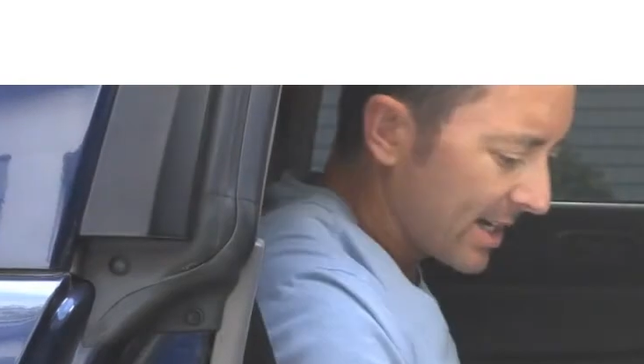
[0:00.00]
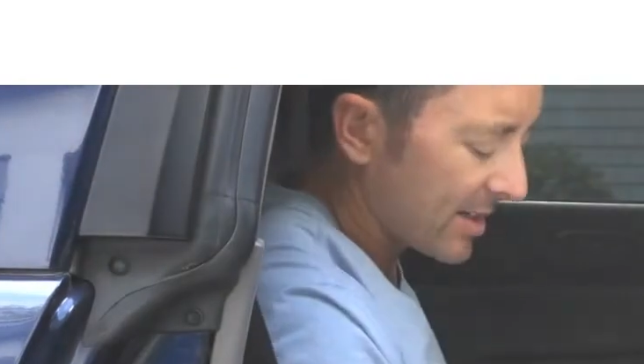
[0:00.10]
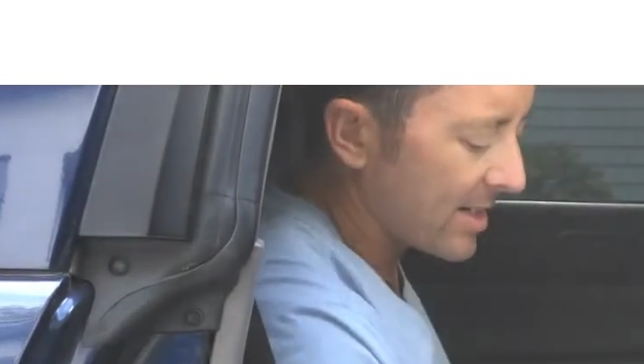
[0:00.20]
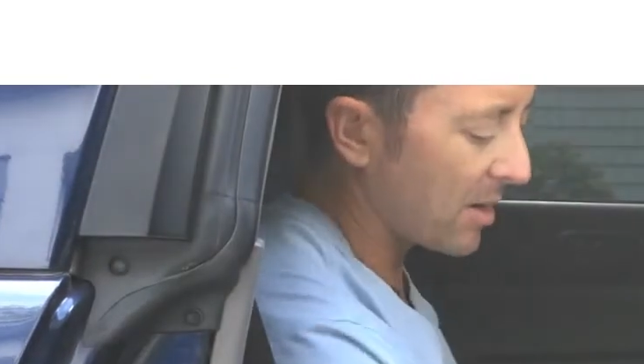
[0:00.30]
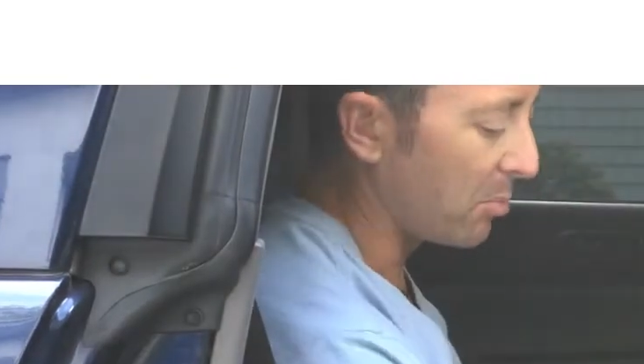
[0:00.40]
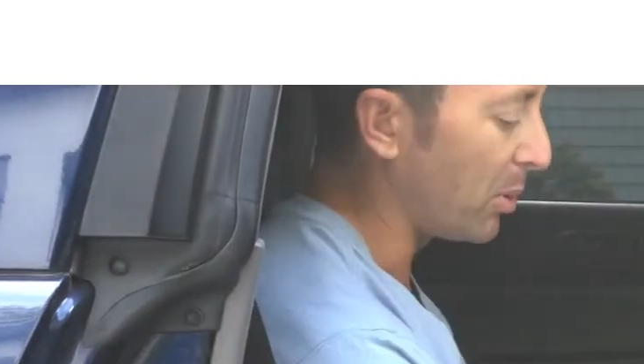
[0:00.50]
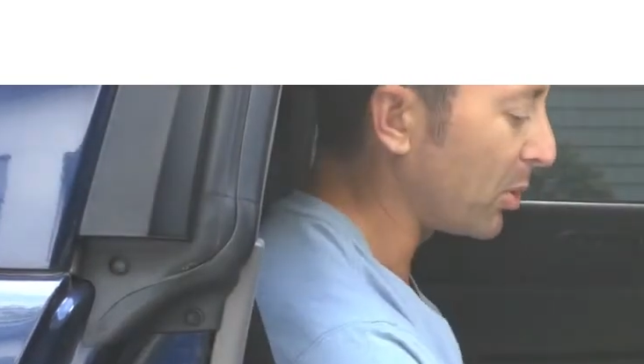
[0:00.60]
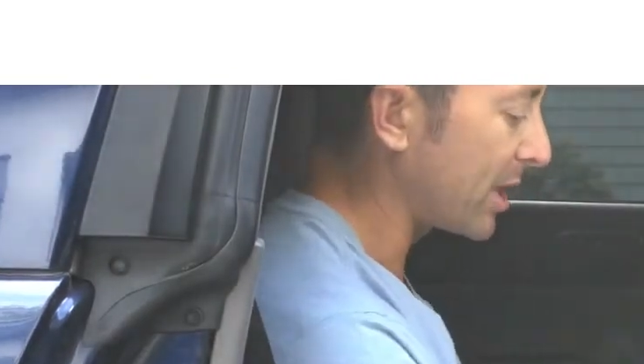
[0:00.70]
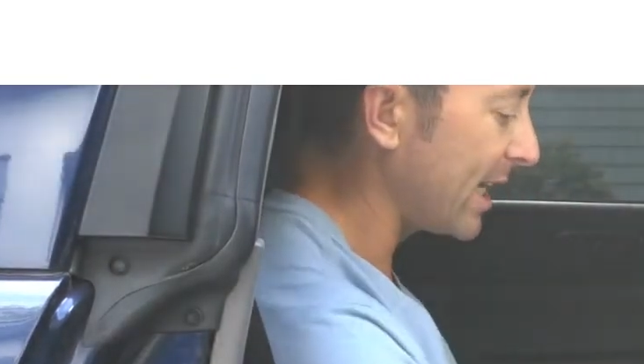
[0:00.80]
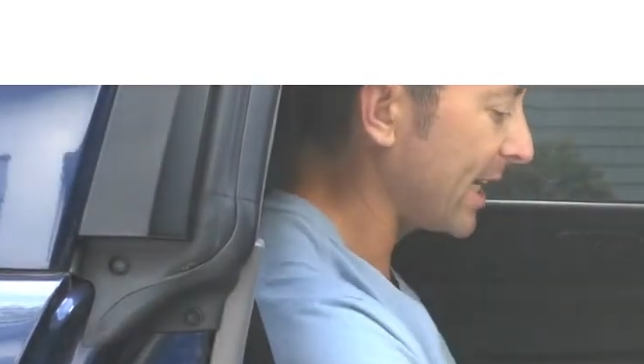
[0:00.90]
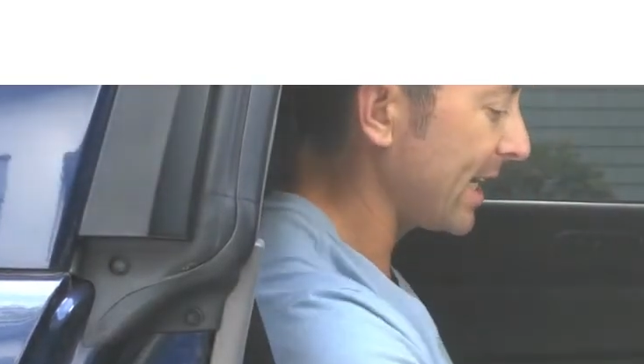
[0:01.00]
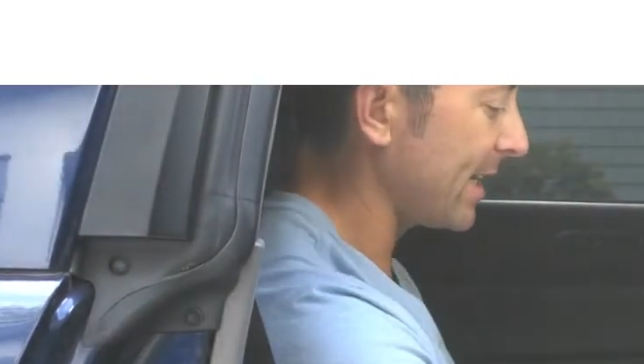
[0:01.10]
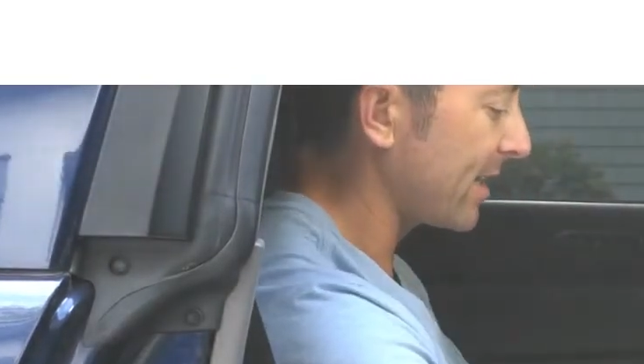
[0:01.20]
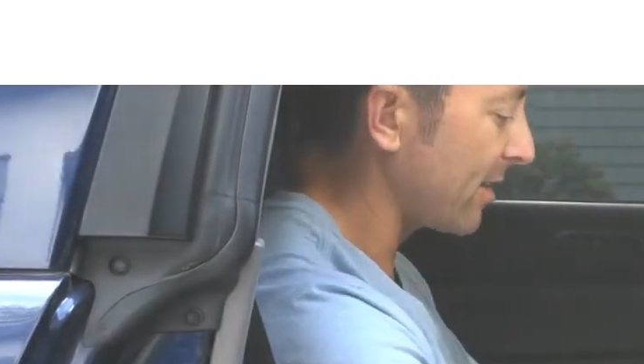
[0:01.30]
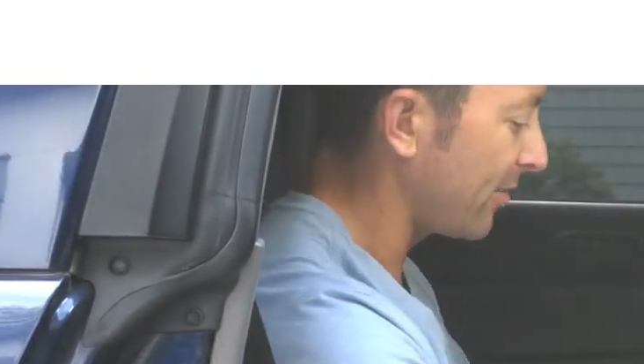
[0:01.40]
and it's not bulky and
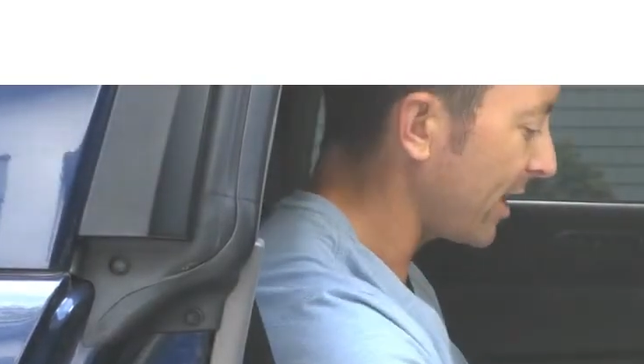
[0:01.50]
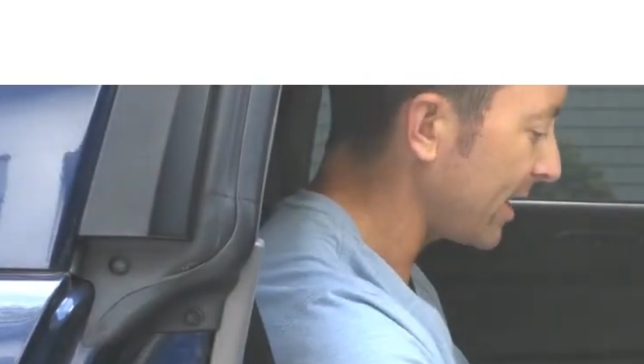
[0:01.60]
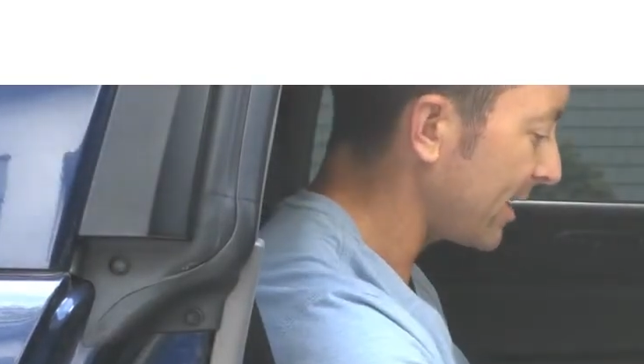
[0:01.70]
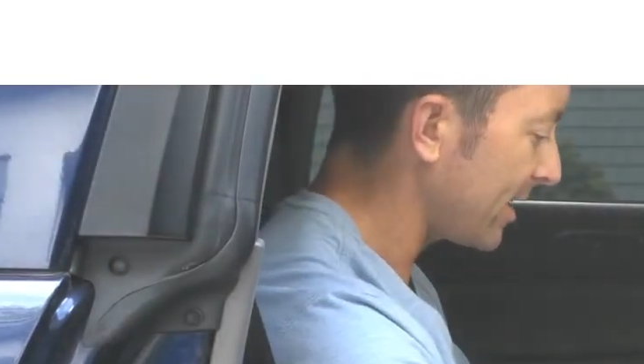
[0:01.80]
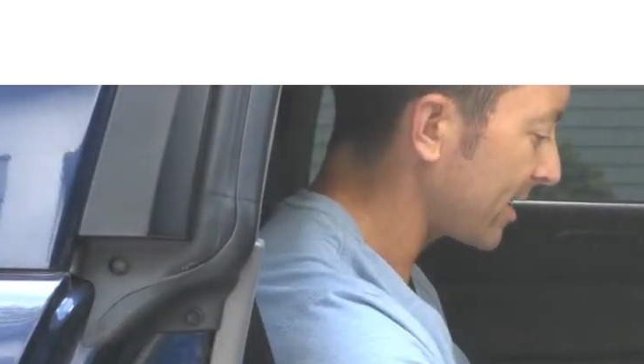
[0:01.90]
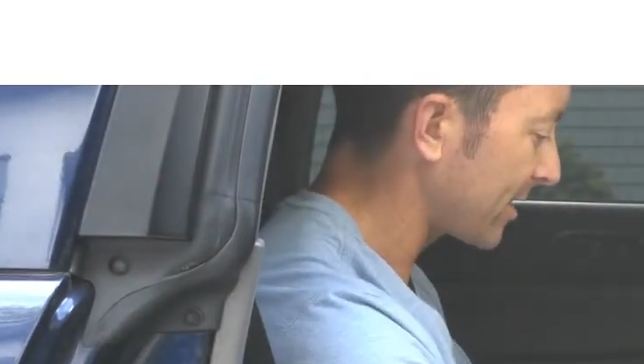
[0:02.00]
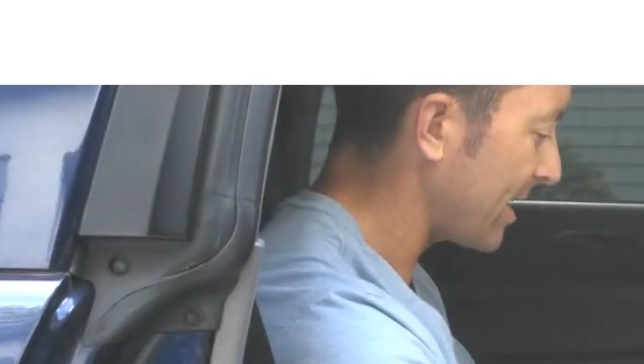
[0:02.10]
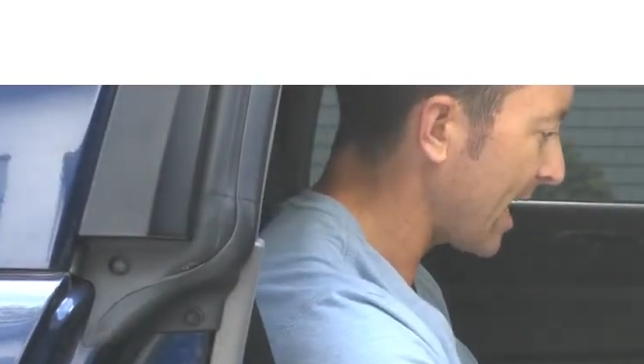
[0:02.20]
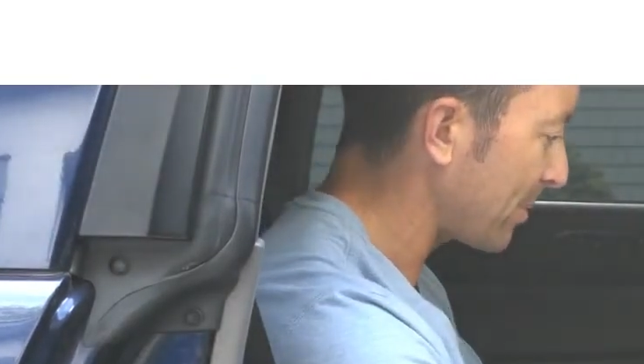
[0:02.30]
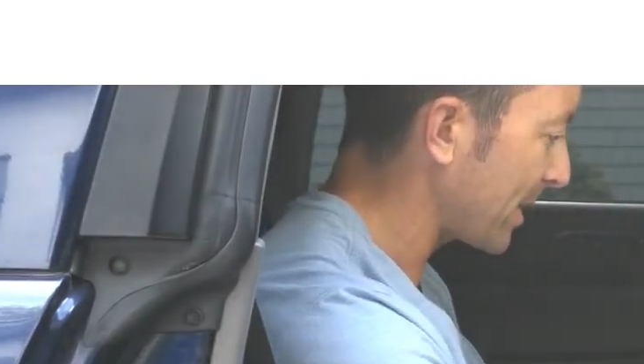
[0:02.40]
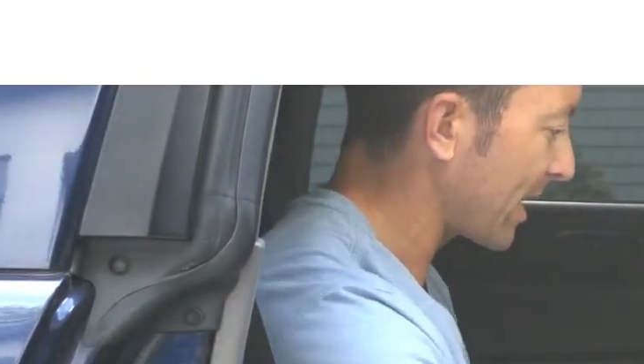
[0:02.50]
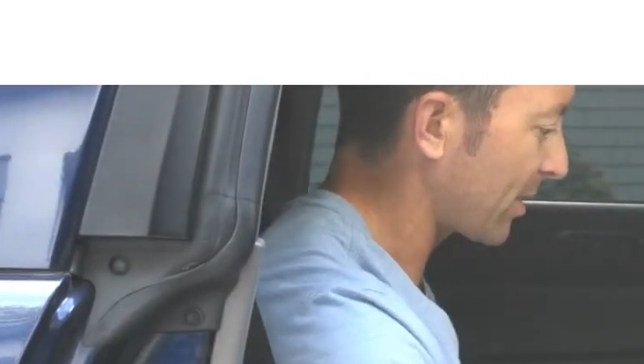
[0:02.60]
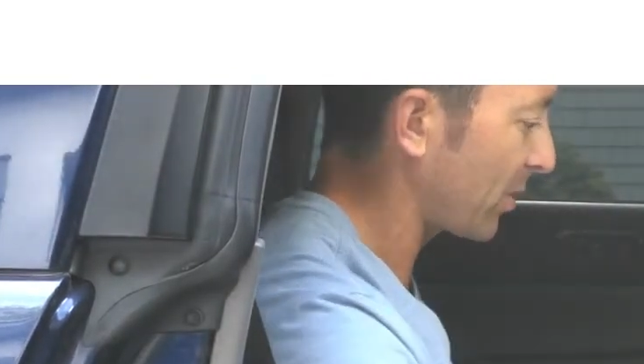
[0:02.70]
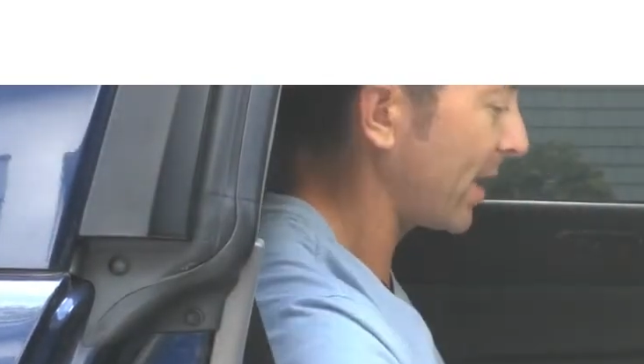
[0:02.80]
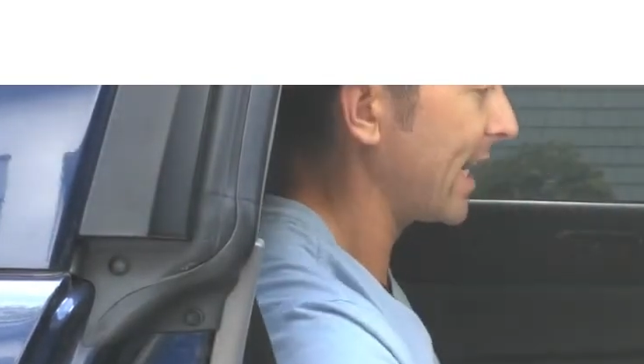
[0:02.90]
inconvenient. You can snap it out of
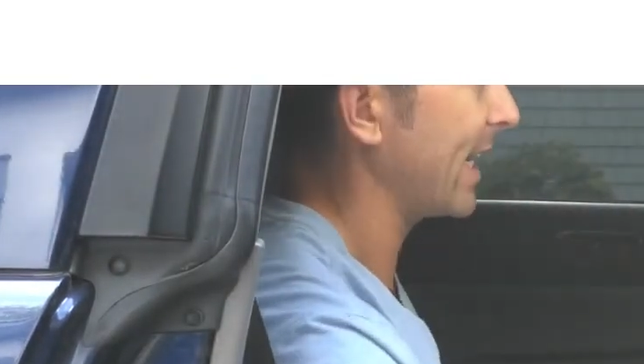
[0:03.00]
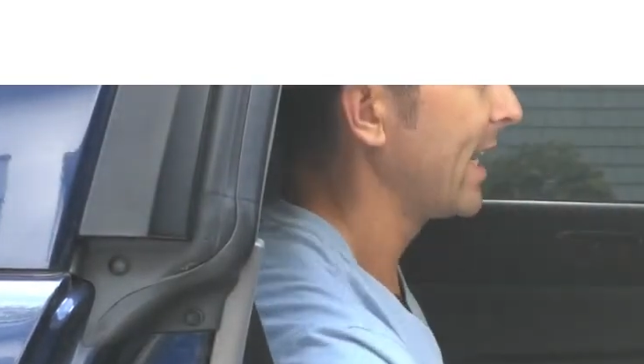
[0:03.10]
the way.